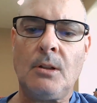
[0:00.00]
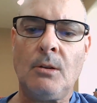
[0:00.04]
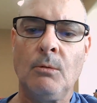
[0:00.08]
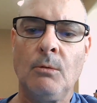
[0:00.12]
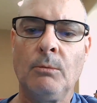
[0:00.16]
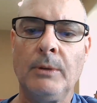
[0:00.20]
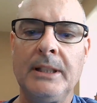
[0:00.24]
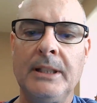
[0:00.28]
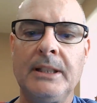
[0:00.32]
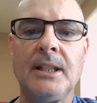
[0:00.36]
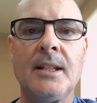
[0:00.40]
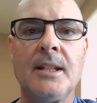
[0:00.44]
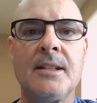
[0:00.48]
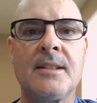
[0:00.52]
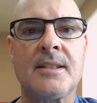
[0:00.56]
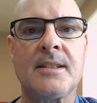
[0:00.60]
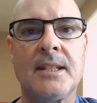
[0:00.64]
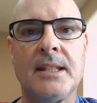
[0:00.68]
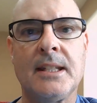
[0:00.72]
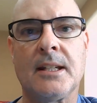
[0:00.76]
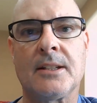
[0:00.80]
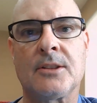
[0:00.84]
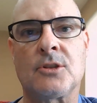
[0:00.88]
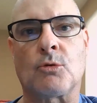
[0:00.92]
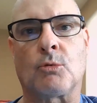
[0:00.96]
We did
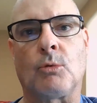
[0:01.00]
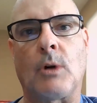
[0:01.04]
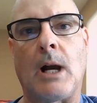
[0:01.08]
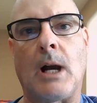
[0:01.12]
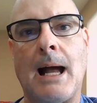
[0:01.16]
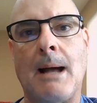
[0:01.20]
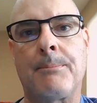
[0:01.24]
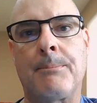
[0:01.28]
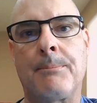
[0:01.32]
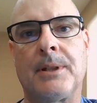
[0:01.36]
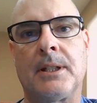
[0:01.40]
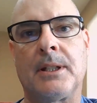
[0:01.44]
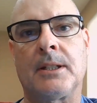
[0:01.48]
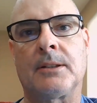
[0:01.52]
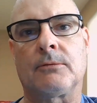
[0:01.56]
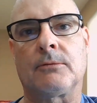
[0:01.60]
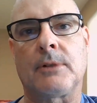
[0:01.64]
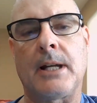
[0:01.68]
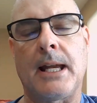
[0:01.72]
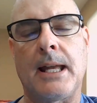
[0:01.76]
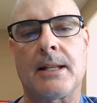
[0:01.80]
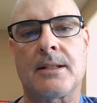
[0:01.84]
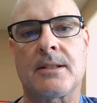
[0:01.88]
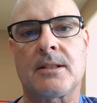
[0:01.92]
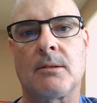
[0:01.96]
see a drop in
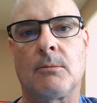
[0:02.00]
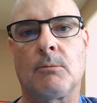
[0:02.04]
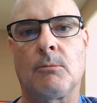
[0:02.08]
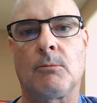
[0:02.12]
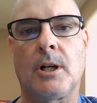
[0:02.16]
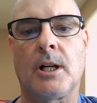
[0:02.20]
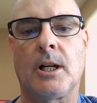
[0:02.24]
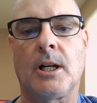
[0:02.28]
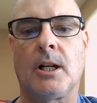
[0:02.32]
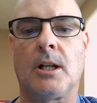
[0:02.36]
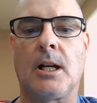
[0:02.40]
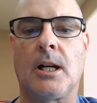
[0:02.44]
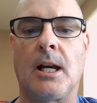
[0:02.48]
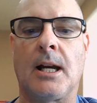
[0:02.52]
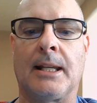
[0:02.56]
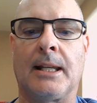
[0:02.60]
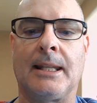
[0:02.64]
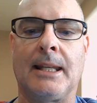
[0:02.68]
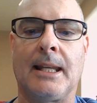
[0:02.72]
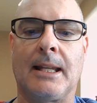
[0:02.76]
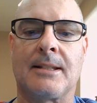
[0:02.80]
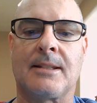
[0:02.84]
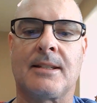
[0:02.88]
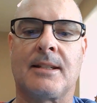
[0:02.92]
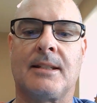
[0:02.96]
ransomware
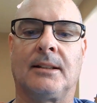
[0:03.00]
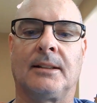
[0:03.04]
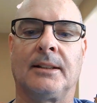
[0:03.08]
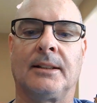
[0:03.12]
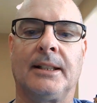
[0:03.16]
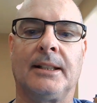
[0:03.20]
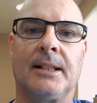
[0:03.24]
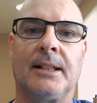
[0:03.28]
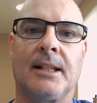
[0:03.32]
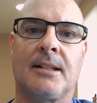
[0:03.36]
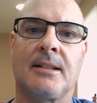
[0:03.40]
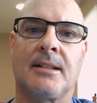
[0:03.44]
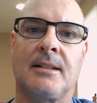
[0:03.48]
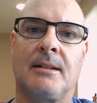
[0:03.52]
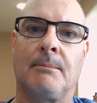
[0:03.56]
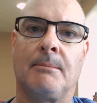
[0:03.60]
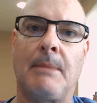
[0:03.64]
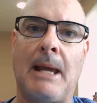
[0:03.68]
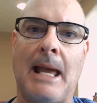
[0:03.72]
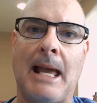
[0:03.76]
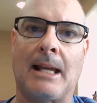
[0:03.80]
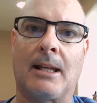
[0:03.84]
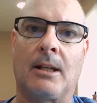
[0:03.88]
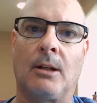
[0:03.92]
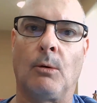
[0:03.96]
against Linux and
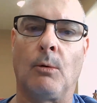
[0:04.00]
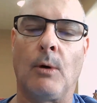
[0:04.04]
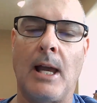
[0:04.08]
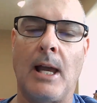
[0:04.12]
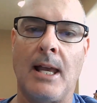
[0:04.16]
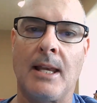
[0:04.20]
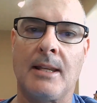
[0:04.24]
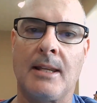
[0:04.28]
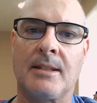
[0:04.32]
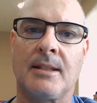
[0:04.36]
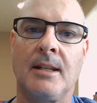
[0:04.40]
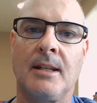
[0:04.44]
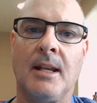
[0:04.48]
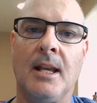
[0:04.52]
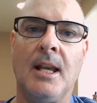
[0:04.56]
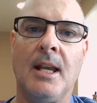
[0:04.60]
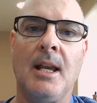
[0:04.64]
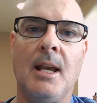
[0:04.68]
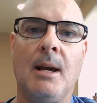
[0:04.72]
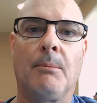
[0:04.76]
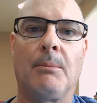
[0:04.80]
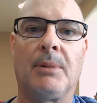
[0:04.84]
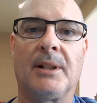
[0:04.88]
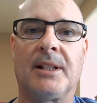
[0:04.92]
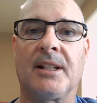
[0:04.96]
Mac OS,
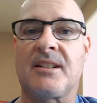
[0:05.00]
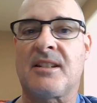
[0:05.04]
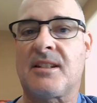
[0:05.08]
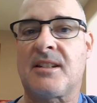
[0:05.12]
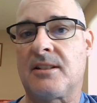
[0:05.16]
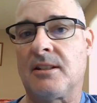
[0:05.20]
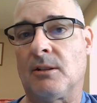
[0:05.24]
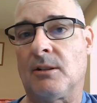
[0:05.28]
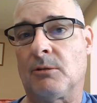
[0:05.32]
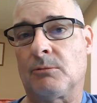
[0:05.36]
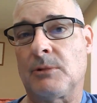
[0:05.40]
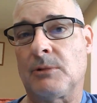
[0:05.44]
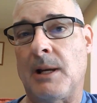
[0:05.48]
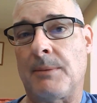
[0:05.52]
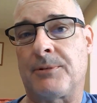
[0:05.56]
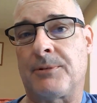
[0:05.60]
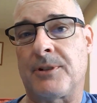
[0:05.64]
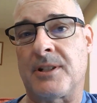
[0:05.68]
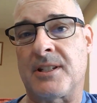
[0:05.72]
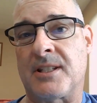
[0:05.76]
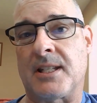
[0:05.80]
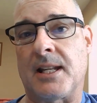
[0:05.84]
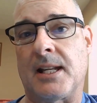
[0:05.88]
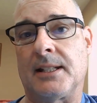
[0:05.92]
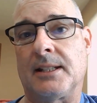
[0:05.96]
but it still
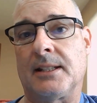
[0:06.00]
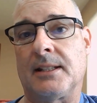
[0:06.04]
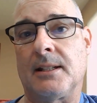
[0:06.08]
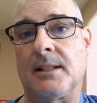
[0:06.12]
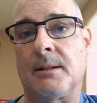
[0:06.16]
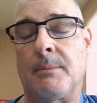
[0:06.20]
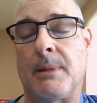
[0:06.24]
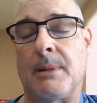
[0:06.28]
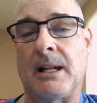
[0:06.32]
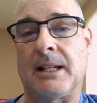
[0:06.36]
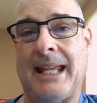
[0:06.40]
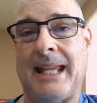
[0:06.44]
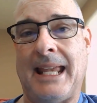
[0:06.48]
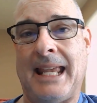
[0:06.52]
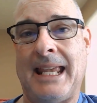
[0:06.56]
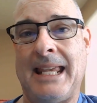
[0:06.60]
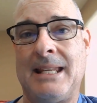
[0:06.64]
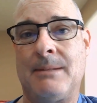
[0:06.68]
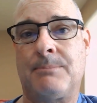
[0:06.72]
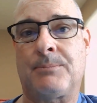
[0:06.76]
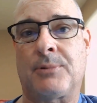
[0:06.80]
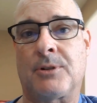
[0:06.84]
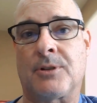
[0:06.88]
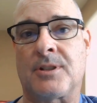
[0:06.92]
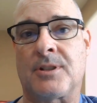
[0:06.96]
represented about
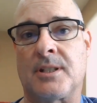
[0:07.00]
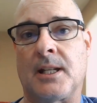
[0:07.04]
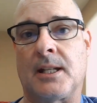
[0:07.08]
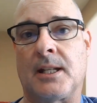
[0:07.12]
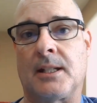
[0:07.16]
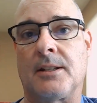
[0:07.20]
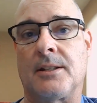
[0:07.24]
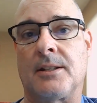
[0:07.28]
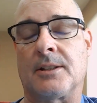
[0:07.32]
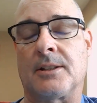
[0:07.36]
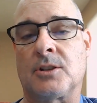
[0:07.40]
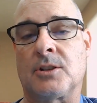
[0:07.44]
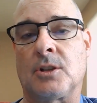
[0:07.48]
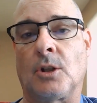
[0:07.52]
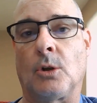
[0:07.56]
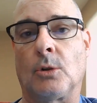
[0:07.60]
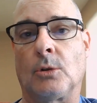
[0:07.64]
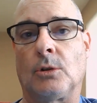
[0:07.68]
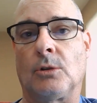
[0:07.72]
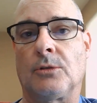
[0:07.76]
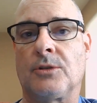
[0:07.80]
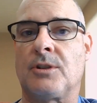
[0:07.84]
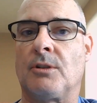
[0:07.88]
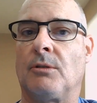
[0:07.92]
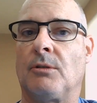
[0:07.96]
8% of the
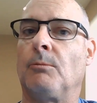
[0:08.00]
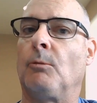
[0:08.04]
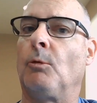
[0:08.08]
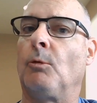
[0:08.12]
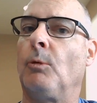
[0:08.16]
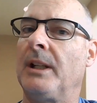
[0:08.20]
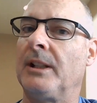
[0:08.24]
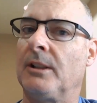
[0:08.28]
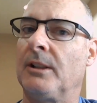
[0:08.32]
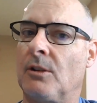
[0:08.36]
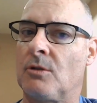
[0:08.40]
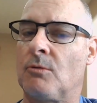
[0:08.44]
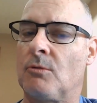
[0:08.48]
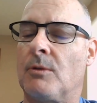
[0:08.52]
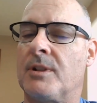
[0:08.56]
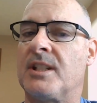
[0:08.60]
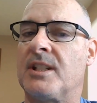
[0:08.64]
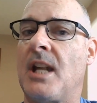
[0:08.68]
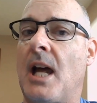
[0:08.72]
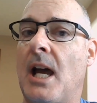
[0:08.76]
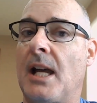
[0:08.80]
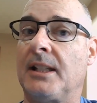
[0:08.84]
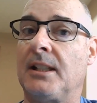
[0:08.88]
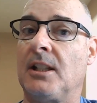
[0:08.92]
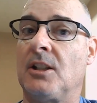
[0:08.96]
total. So Windows was
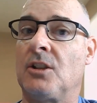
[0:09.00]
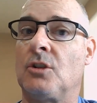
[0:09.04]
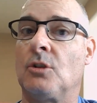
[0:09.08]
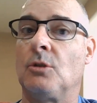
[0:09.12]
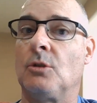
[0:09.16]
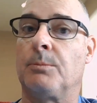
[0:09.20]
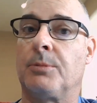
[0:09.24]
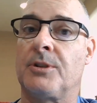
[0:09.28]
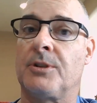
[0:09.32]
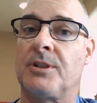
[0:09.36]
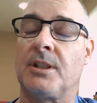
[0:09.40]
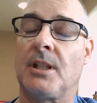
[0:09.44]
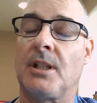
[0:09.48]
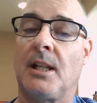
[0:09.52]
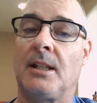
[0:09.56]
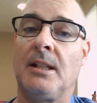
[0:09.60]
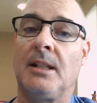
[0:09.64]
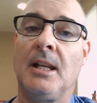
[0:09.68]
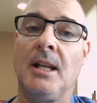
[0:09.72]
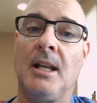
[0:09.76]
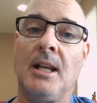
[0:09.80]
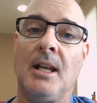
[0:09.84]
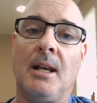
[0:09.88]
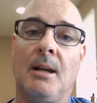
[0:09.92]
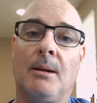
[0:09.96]
92%.
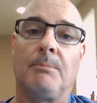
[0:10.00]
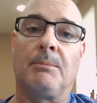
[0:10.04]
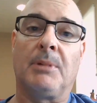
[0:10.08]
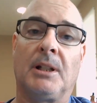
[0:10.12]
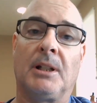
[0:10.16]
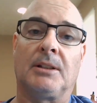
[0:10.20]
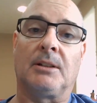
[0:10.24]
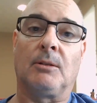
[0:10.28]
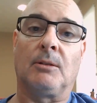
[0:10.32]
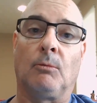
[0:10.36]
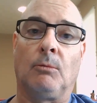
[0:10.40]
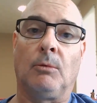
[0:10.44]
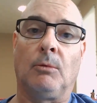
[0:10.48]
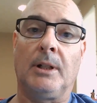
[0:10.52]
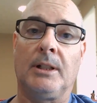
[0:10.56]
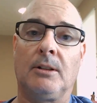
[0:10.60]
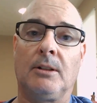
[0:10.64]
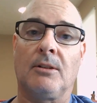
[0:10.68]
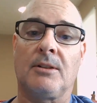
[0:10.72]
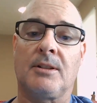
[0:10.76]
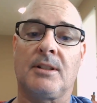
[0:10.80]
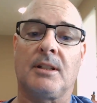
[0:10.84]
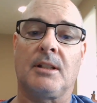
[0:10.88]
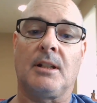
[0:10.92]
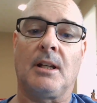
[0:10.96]
But
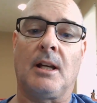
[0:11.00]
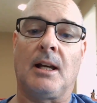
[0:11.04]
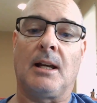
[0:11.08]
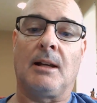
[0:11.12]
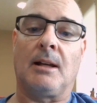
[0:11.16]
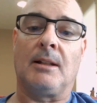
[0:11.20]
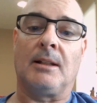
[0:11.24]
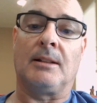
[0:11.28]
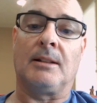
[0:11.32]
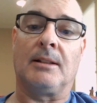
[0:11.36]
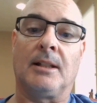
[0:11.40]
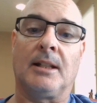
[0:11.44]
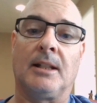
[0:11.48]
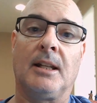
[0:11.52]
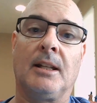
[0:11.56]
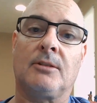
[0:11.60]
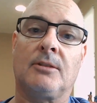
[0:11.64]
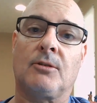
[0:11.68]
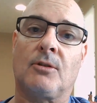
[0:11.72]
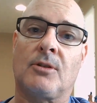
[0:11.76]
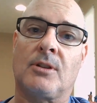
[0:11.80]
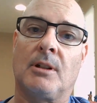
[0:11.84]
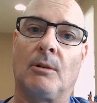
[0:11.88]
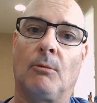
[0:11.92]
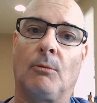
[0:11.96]
Windows, the
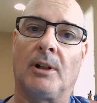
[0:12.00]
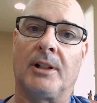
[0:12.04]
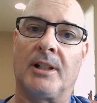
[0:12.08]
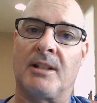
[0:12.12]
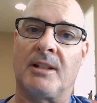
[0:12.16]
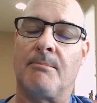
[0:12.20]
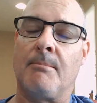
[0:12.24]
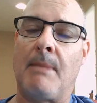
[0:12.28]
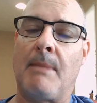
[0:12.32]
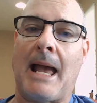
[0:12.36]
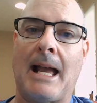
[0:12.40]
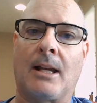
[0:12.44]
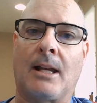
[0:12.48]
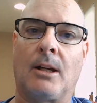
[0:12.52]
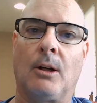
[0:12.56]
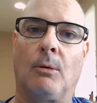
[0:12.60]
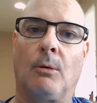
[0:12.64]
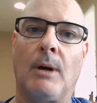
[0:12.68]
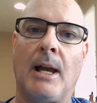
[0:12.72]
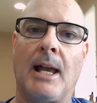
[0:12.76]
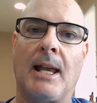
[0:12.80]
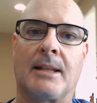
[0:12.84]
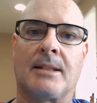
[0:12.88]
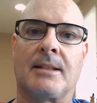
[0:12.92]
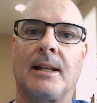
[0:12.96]
interesting one is Mac
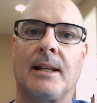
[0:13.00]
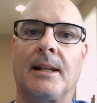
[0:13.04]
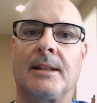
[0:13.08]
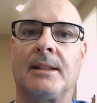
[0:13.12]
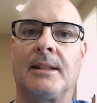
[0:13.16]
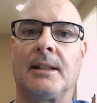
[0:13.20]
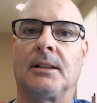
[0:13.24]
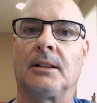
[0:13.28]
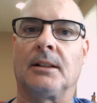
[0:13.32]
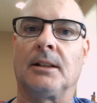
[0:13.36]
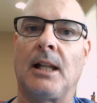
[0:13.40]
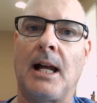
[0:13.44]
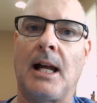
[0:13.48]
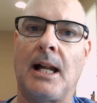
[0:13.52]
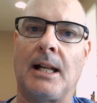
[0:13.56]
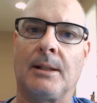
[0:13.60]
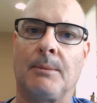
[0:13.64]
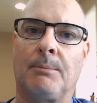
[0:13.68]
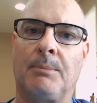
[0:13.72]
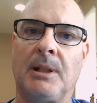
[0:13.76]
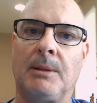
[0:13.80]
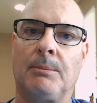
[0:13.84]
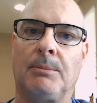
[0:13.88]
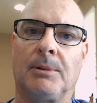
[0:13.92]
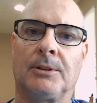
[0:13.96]
OS. I think a lot
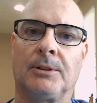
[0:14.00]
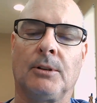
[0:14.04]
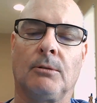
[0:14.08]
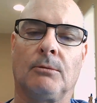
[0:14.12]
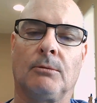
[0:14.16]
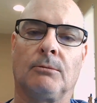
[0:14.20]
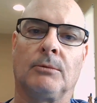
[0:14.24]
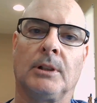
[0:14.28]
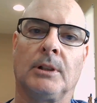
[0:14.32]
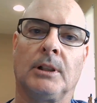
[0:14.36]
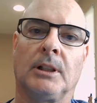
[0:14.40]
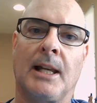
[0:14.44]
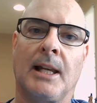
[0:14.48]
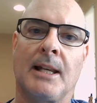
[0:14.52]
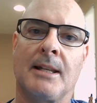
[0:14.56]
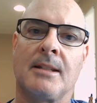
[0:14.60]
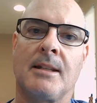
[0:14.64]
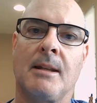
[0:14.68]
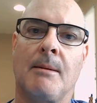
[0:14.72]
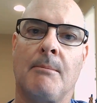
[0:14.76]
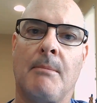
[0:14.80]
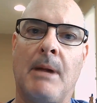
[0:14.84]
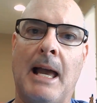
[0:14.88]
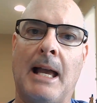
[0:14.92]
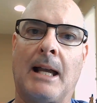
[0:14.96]
of people don't realize
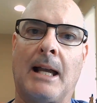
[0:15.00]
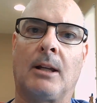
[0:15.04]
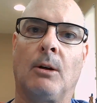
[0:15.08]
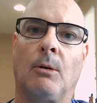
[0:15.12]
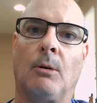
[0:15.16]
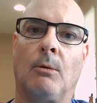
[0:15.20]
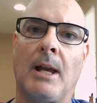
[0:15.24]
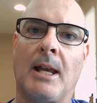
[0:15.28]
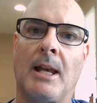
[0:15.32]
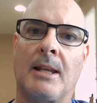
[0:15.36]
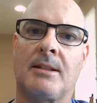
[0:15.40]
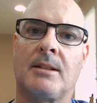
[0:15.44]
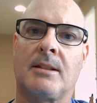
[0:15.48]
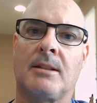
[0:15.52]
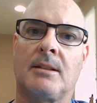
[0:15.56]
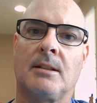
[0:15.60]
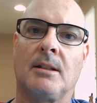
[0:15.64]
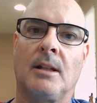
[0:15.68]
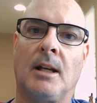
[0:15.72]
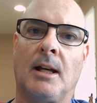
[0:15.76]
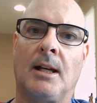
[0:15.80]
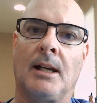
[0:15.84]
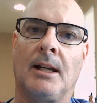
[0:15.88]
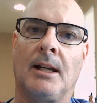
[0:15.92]
that Mac OS